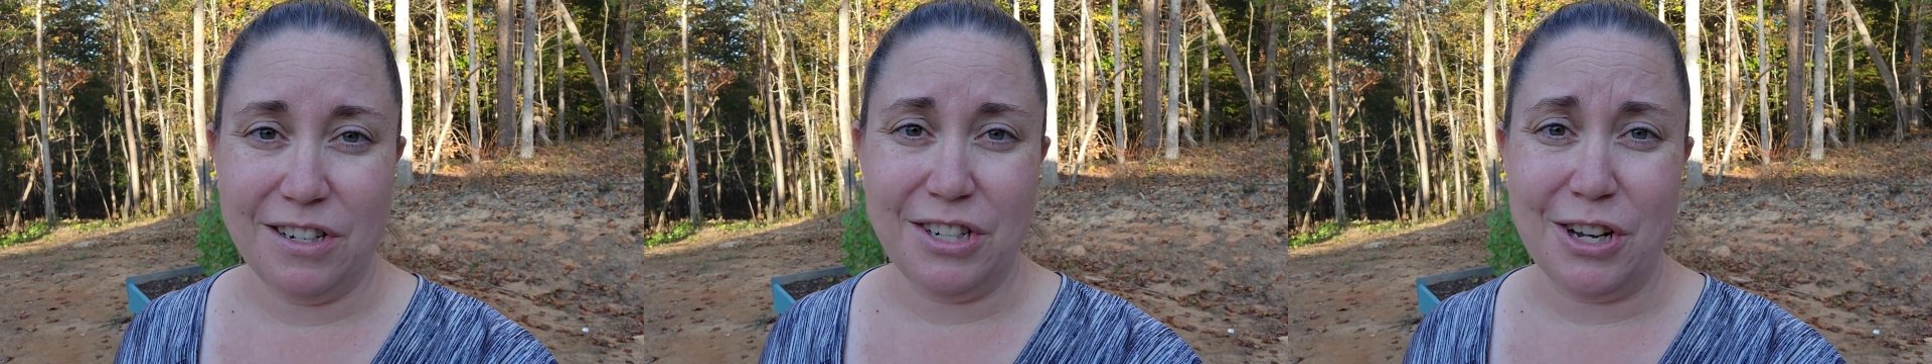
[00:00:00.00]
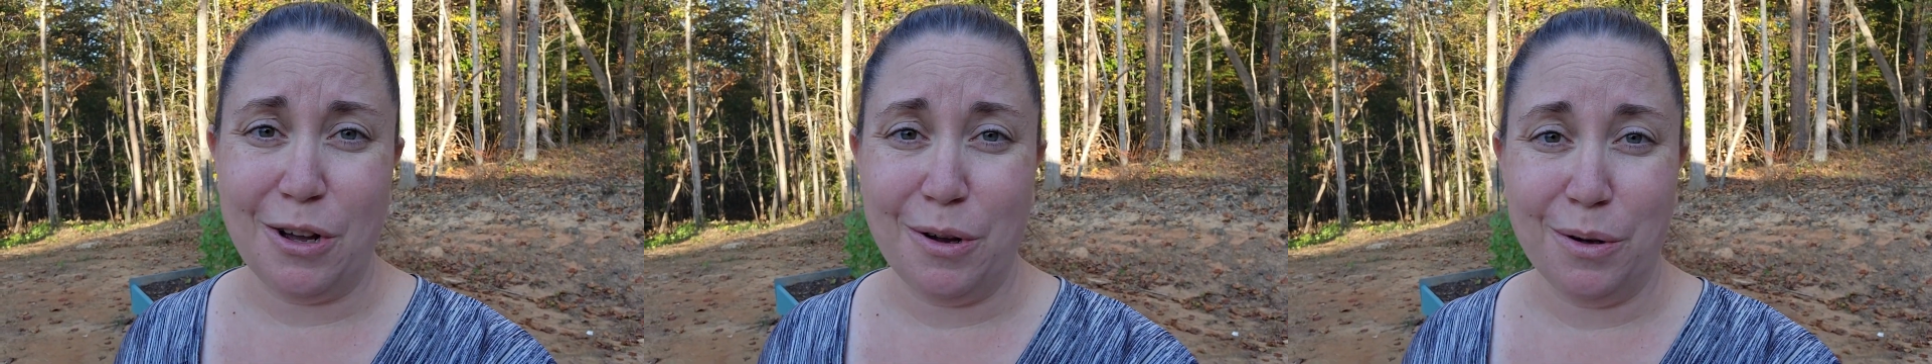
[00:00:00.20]

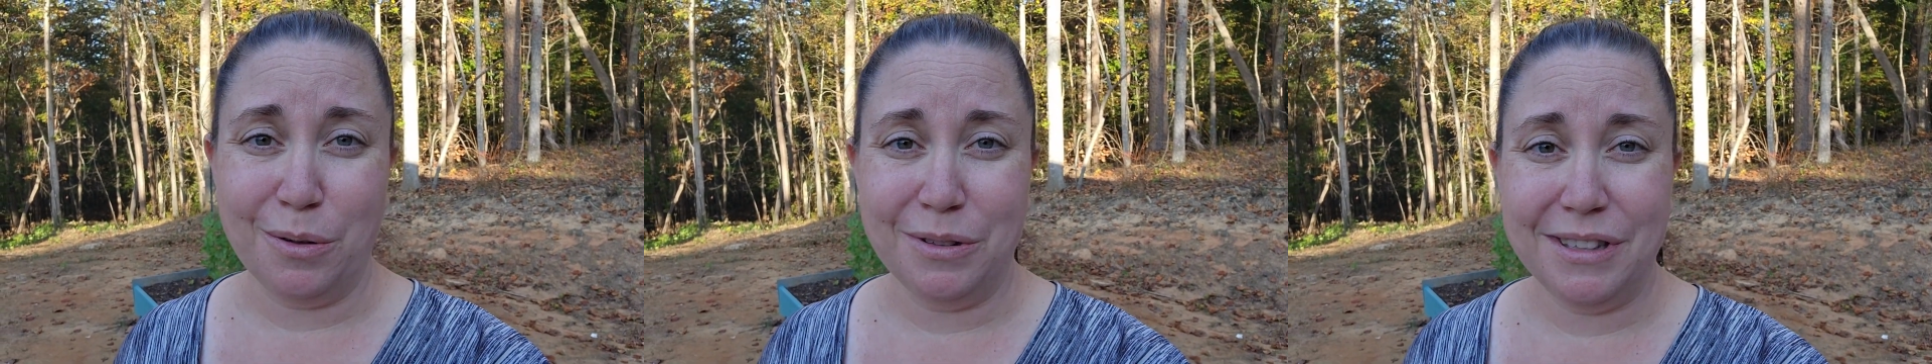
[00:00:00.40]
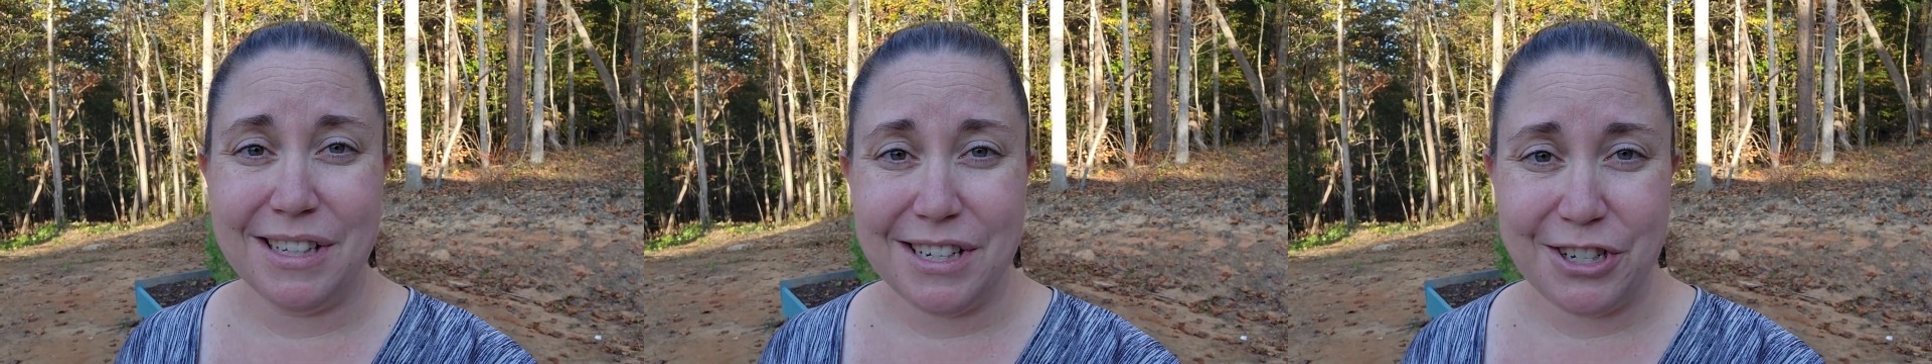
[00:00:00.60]

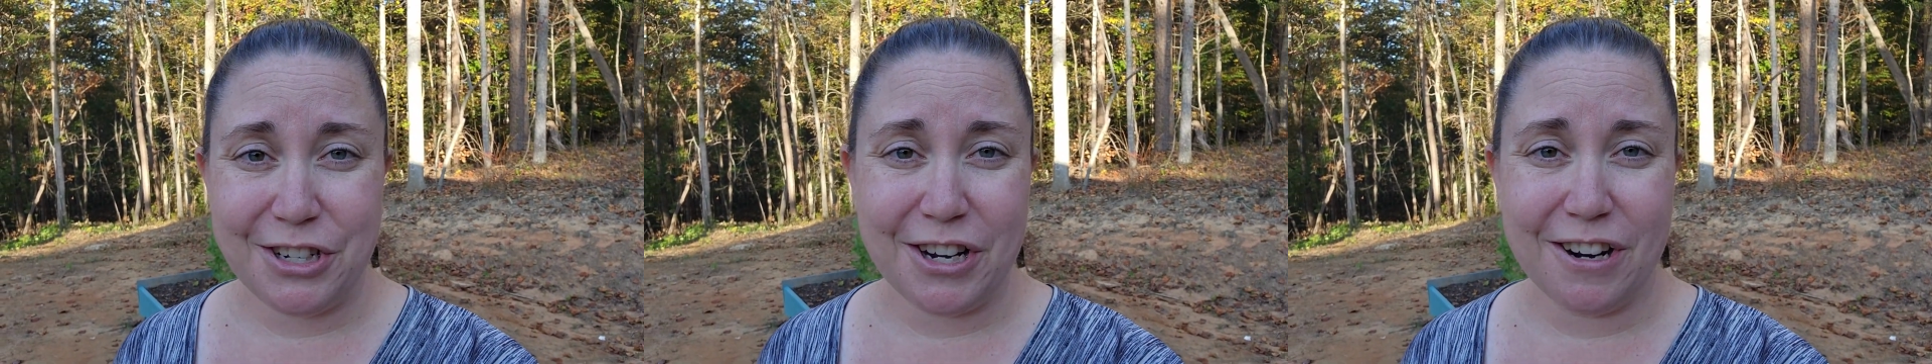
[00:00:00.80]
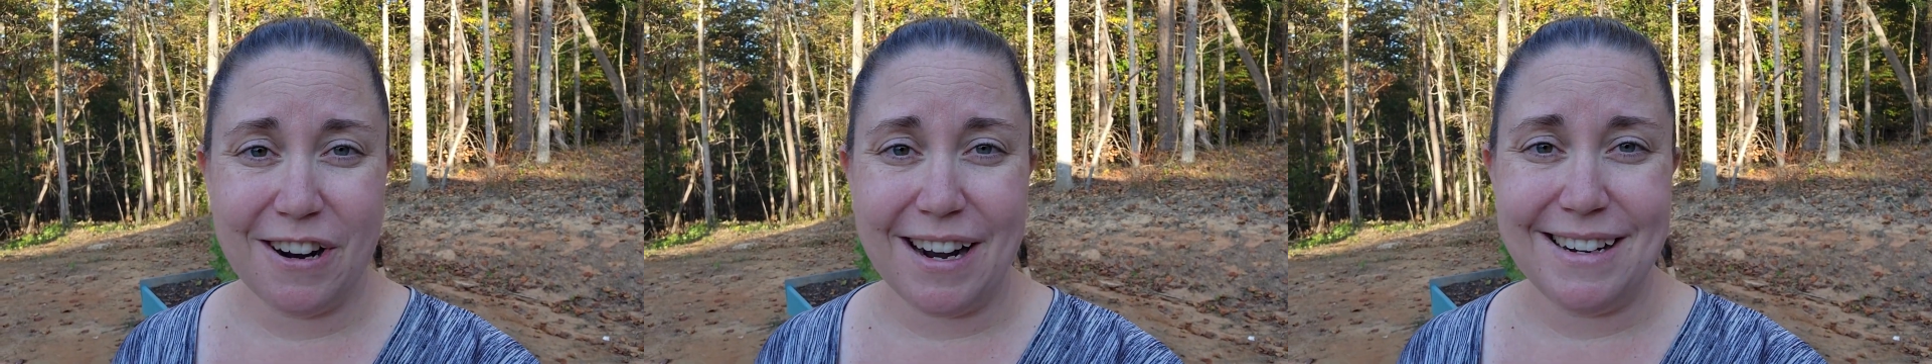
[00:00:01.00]
So this
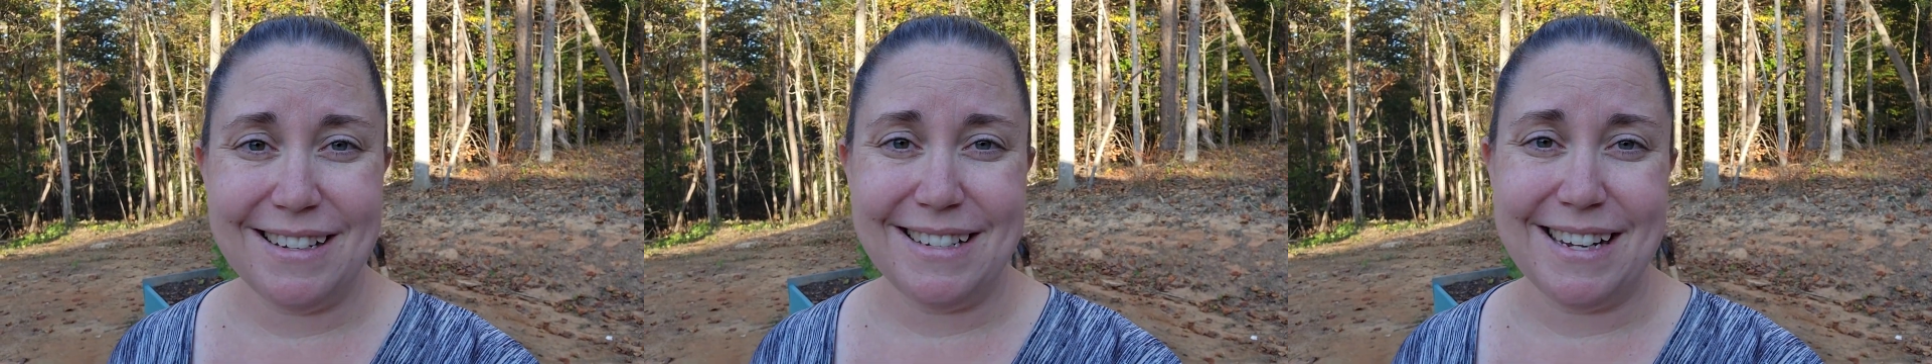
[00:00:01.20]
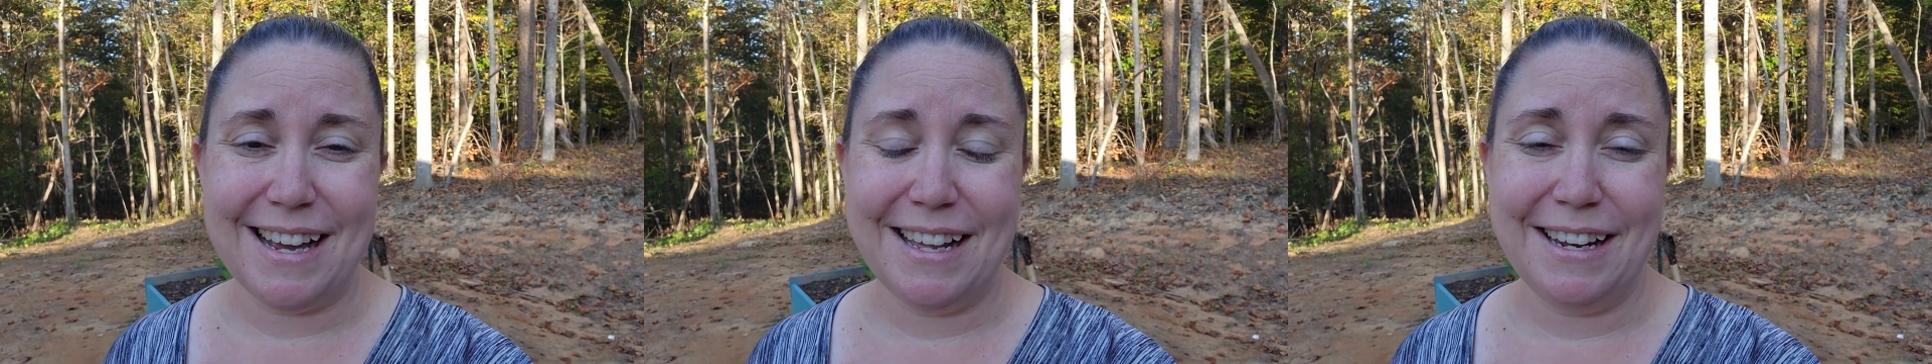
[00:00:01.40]
year I
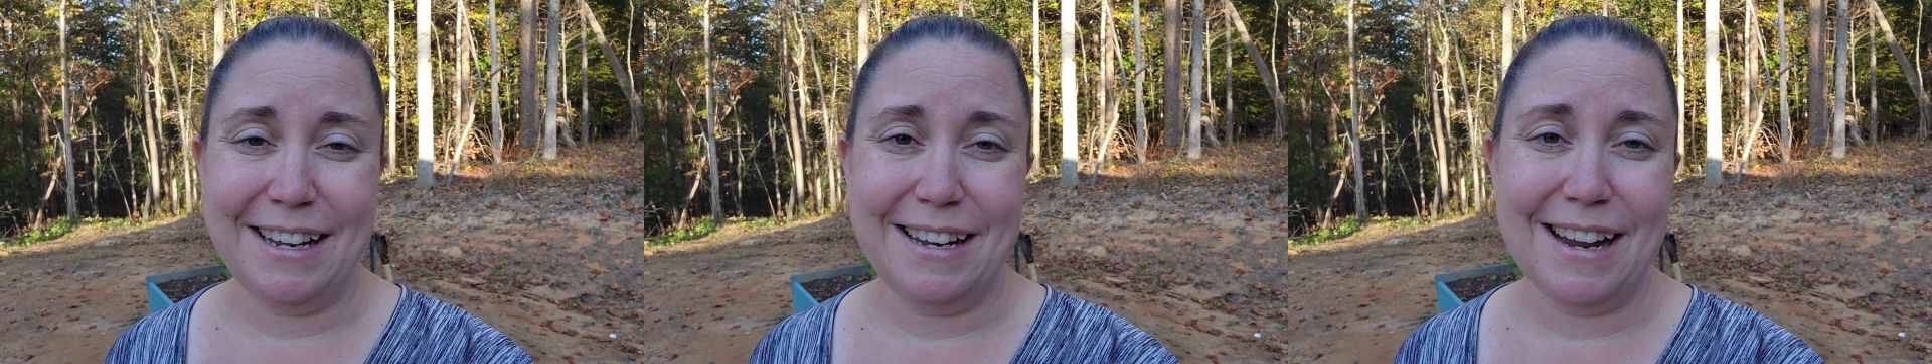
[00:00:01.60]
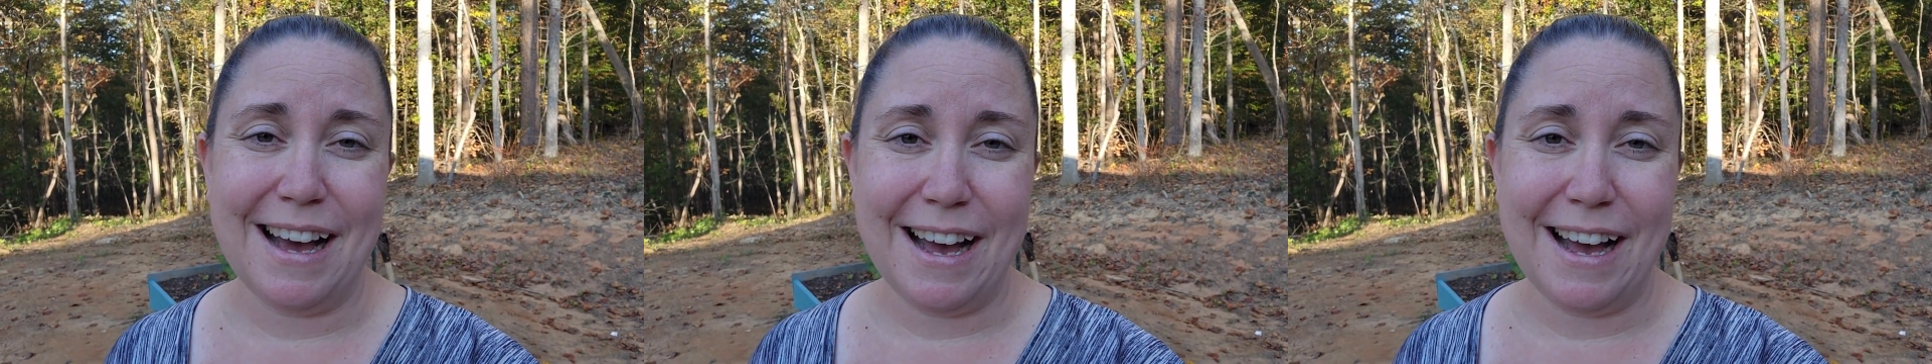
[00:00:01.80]
decided